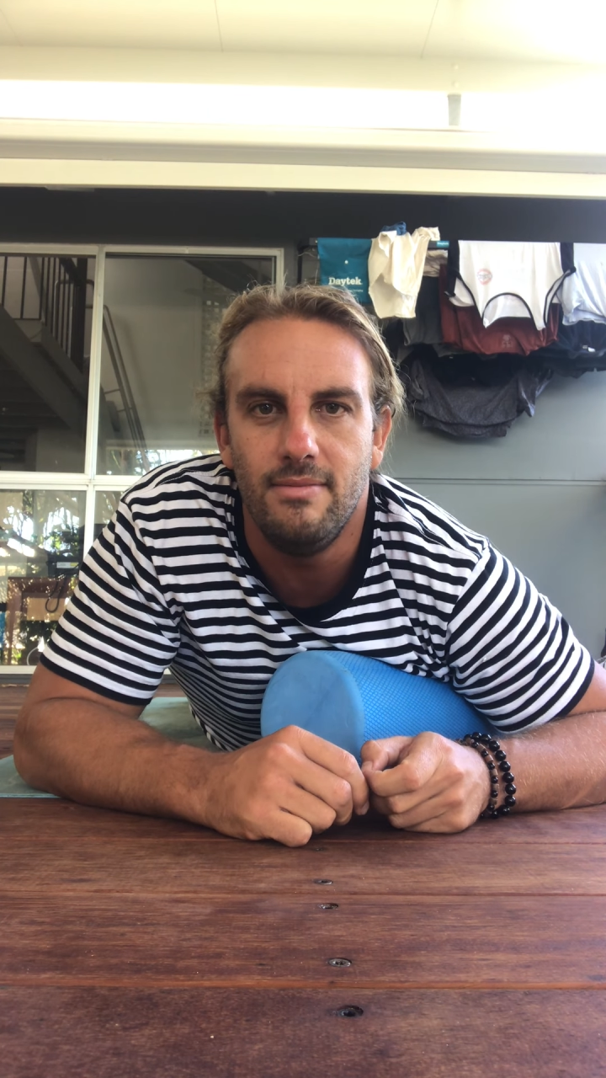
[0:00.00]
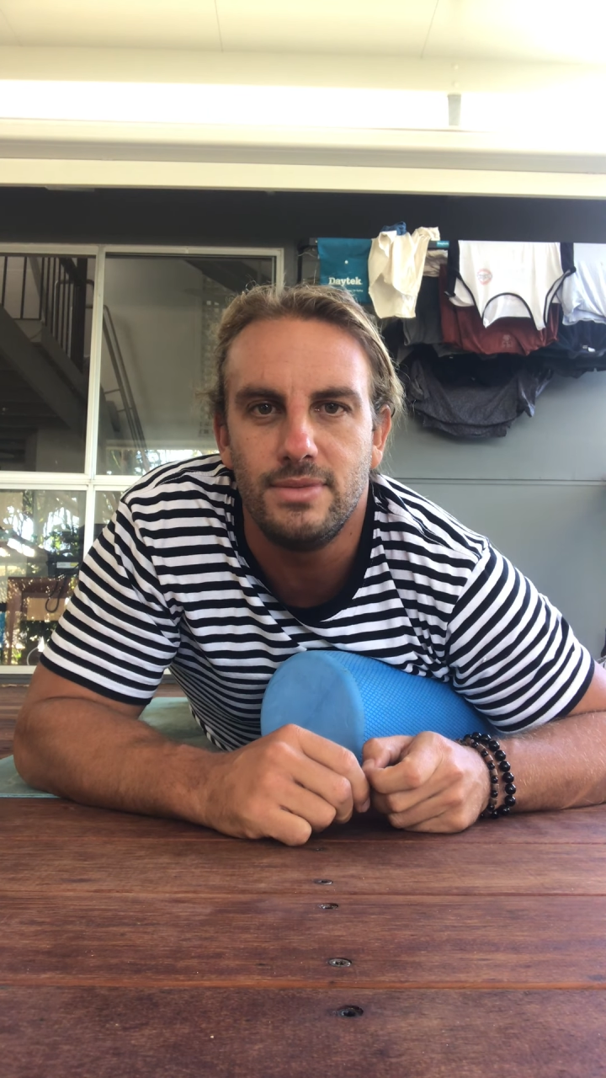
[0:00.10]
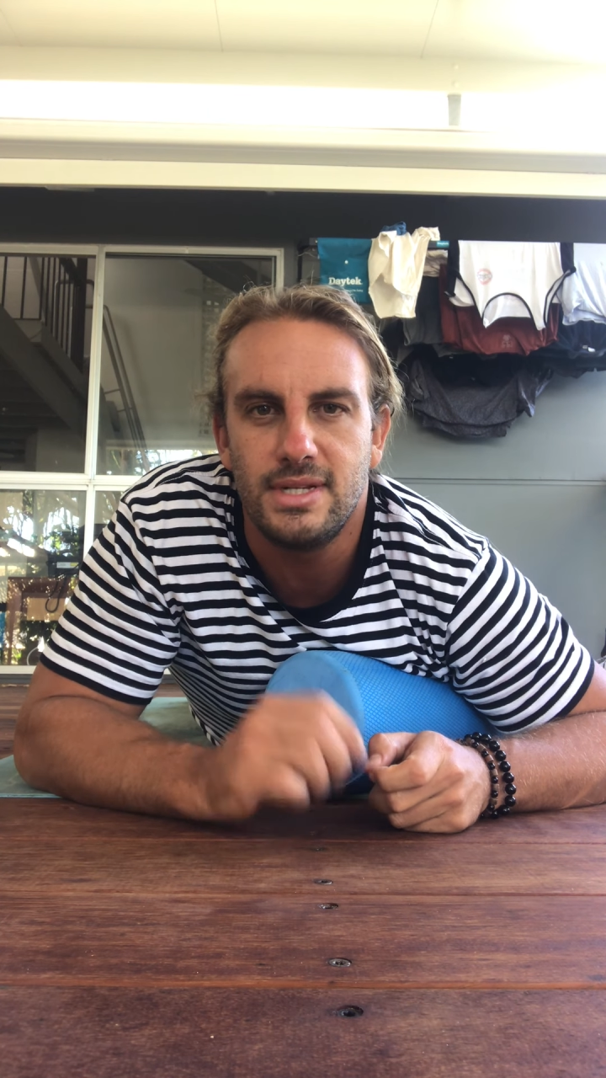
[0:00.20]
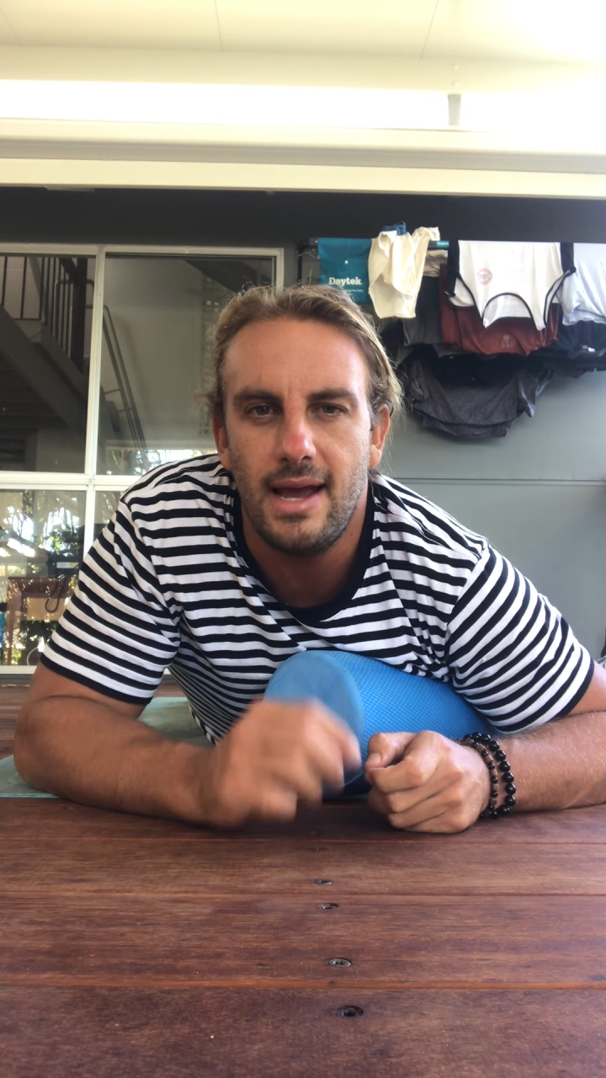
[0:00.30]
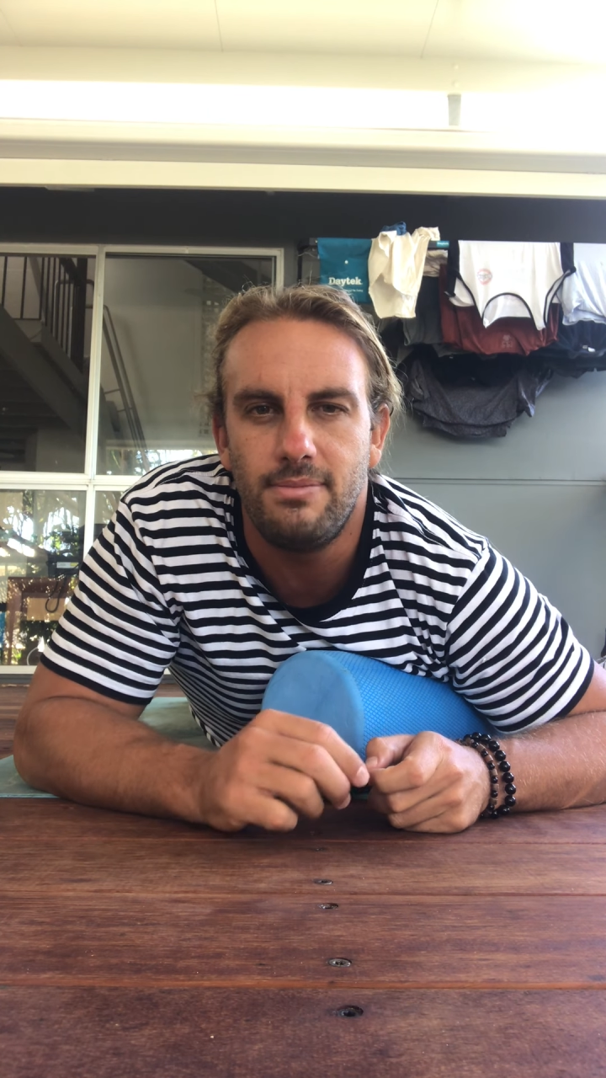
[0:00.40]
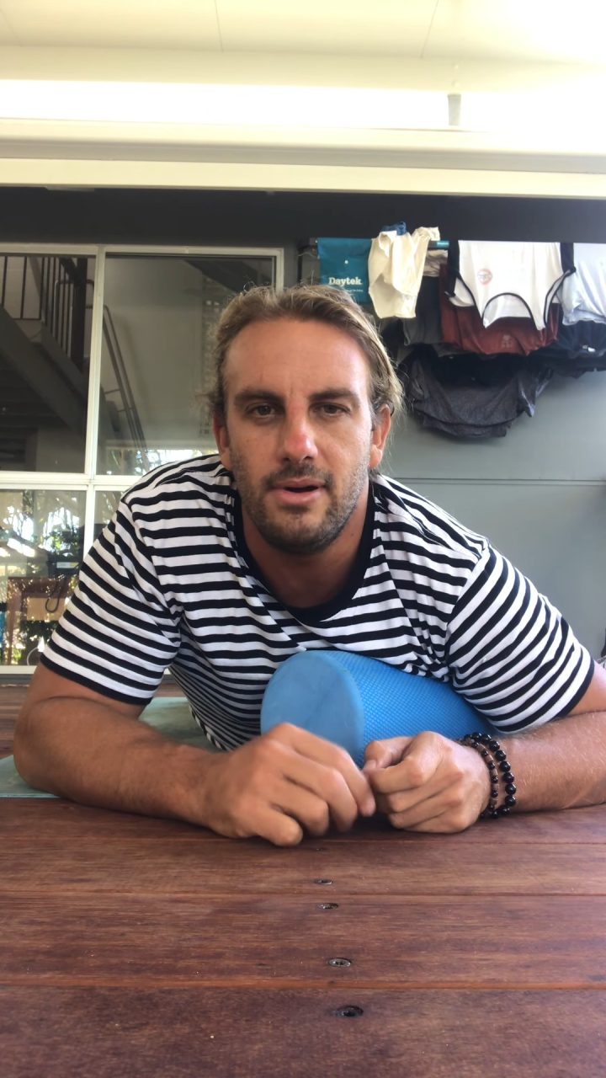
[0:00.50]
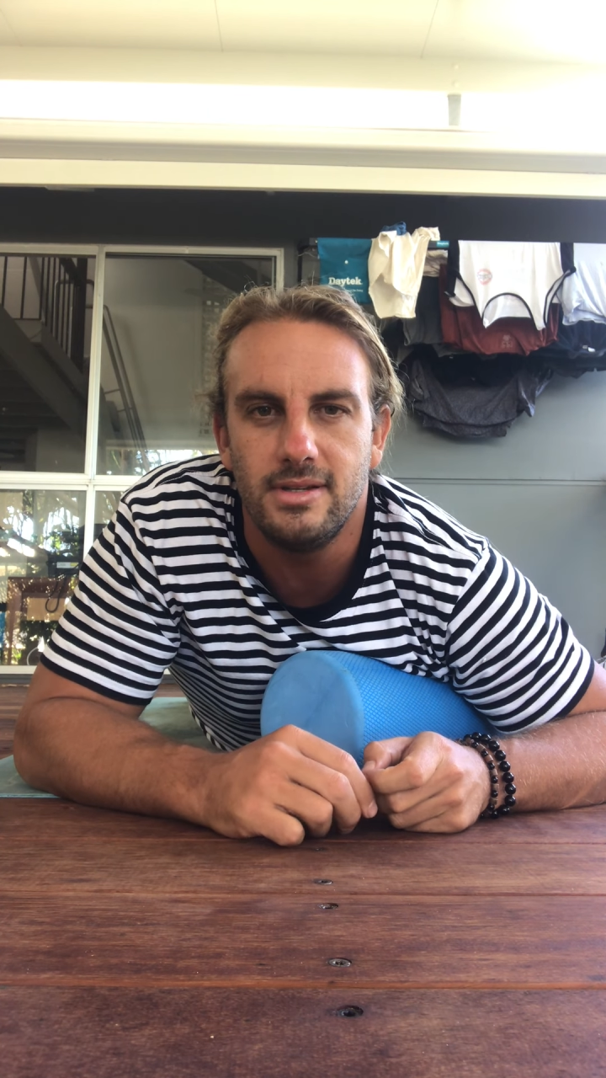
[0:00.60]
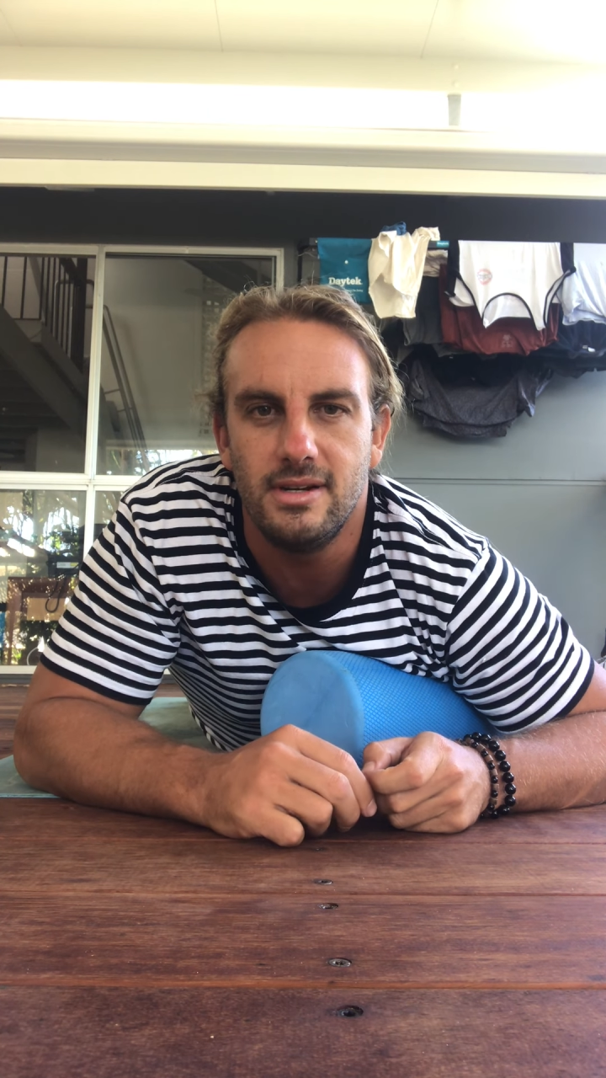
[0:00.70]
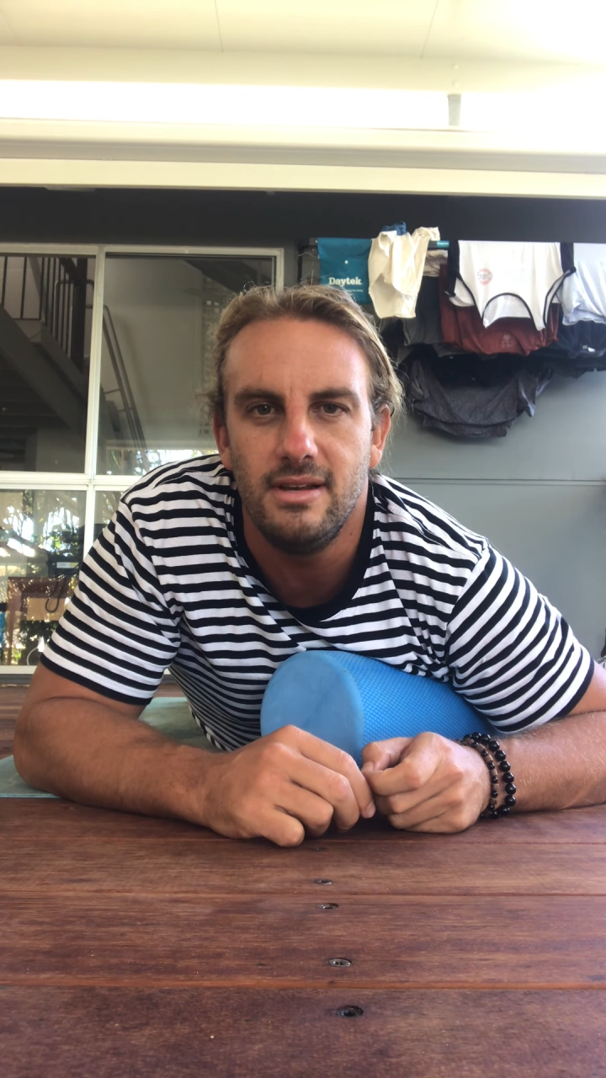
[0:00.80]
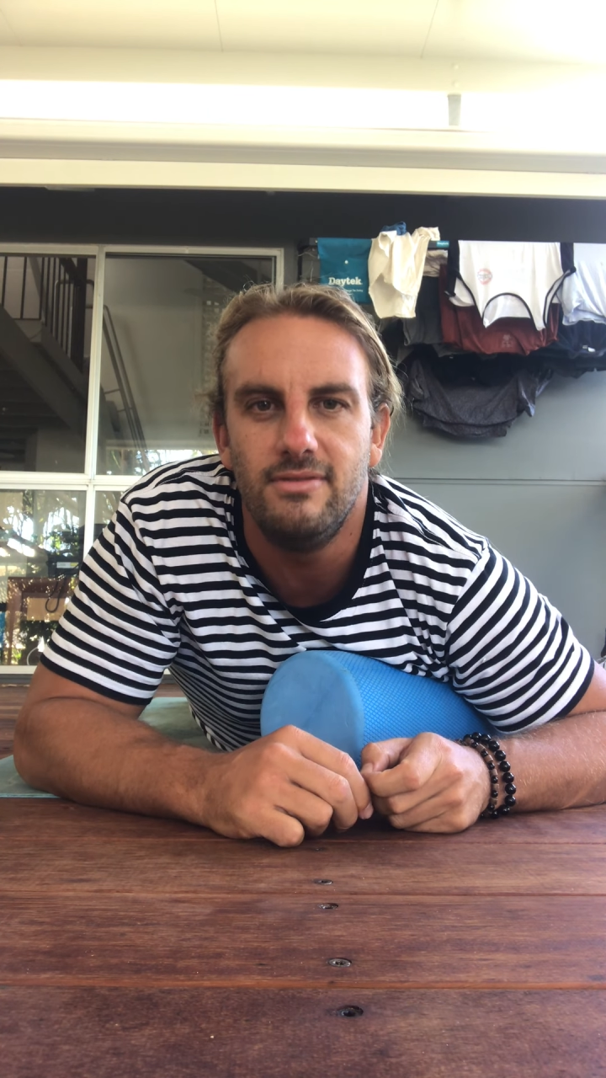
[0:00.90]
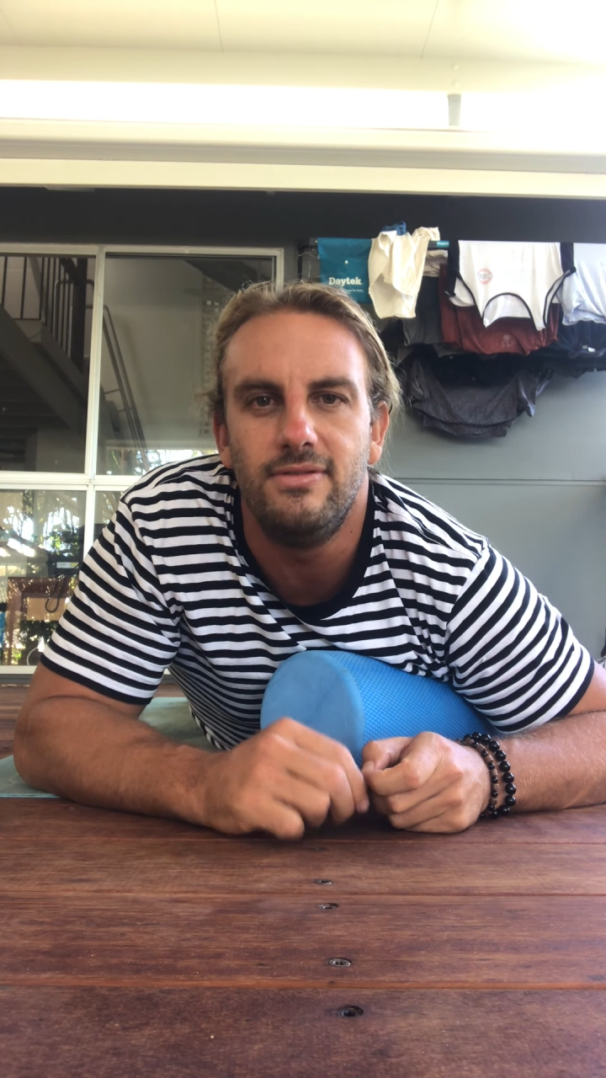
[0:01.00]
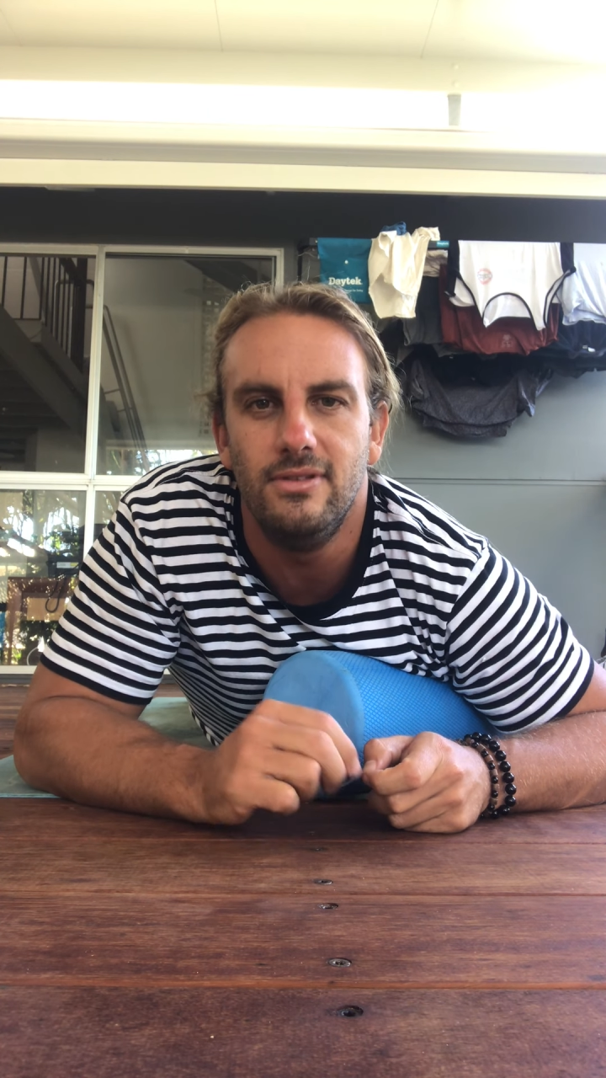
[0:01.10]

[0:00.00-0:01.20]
Stay positive,